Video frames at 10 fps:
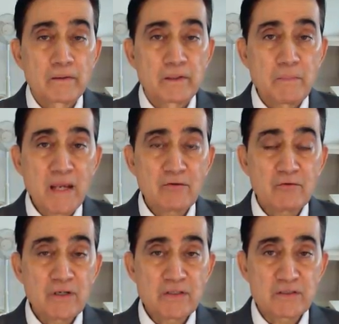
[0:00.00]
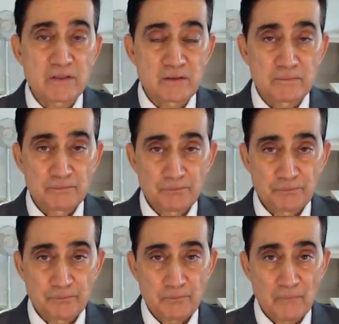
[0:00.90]
The main reason
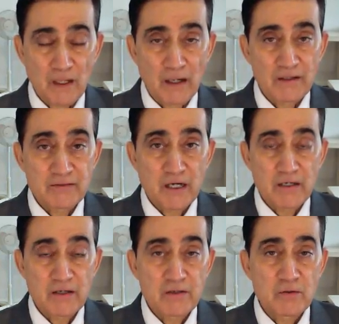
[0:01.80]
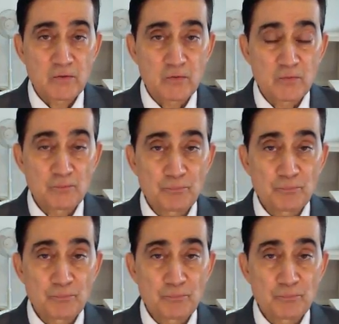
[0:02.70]
I decided to